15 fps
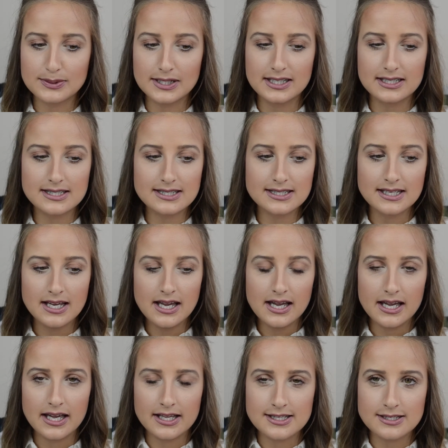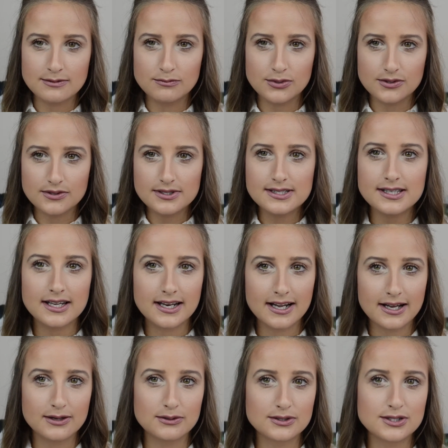plates and some bowls, and
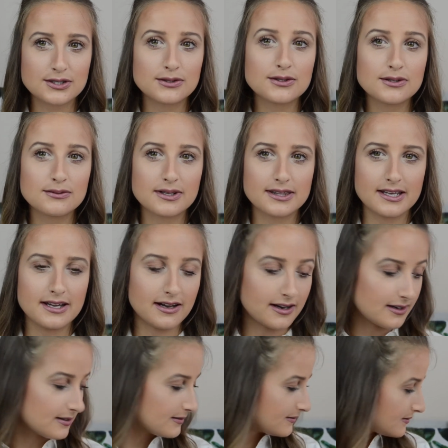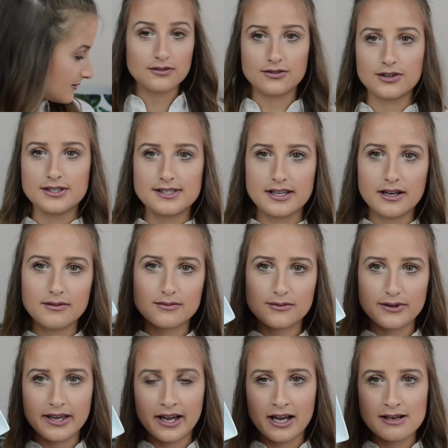I will show you what they are. First up,
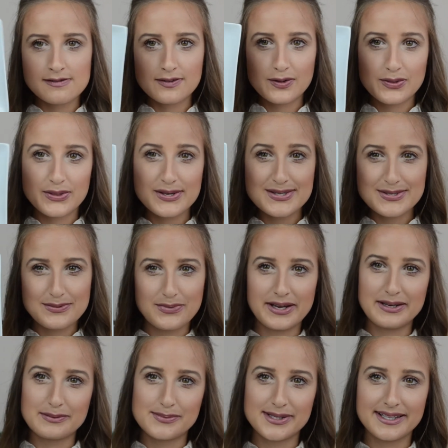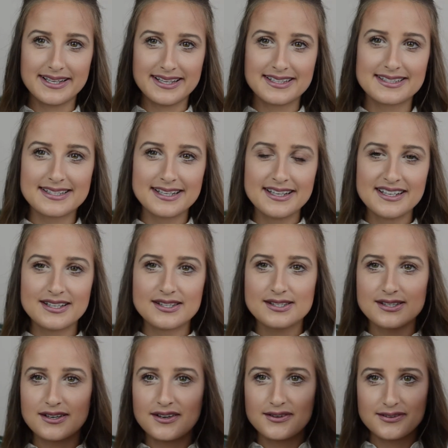we have the square plate.
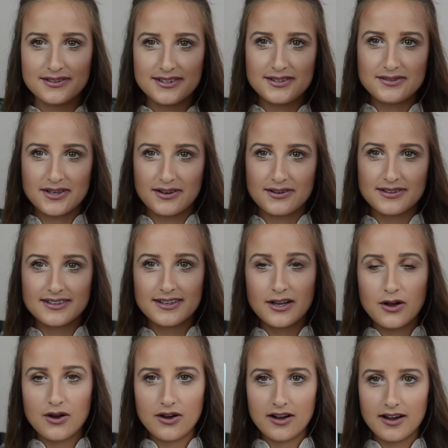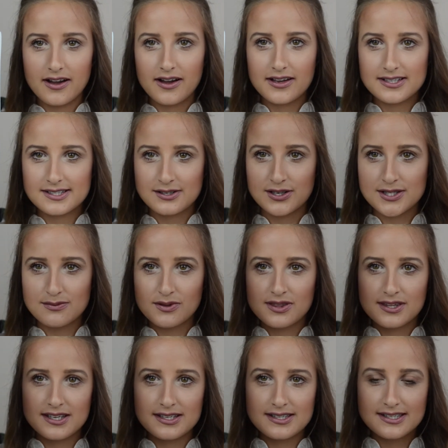So, you know, starts with
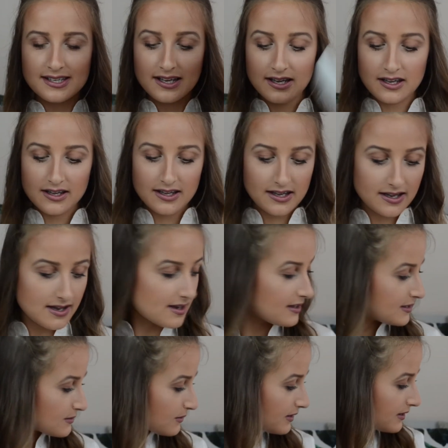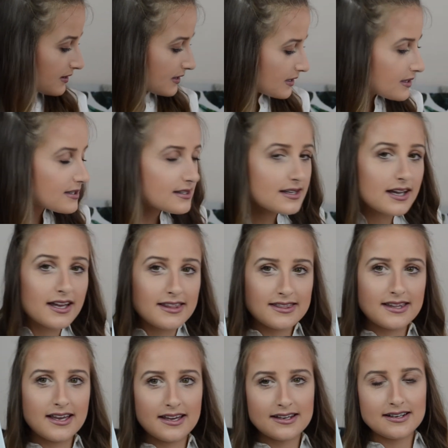this, ends with this, and
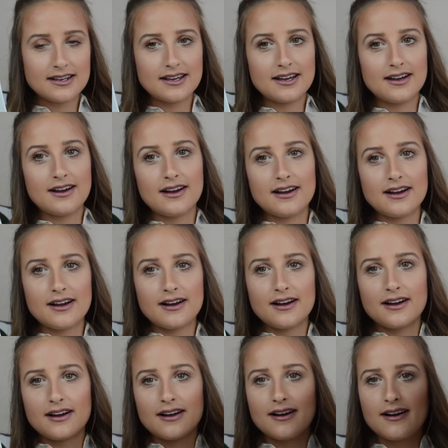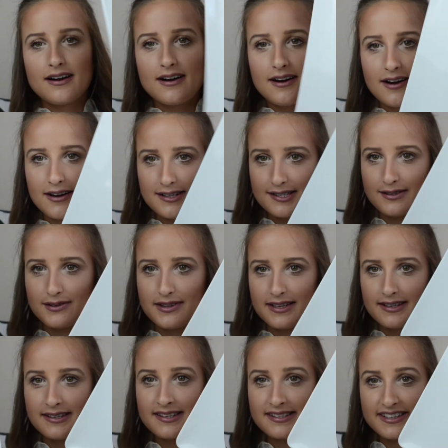then also
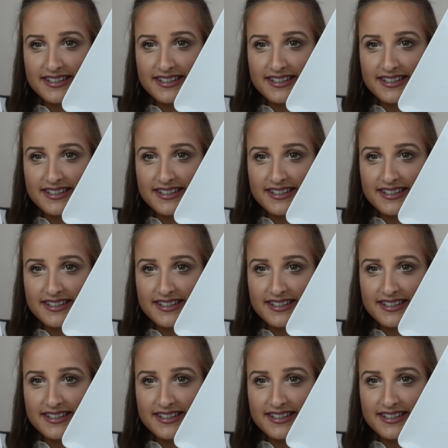this.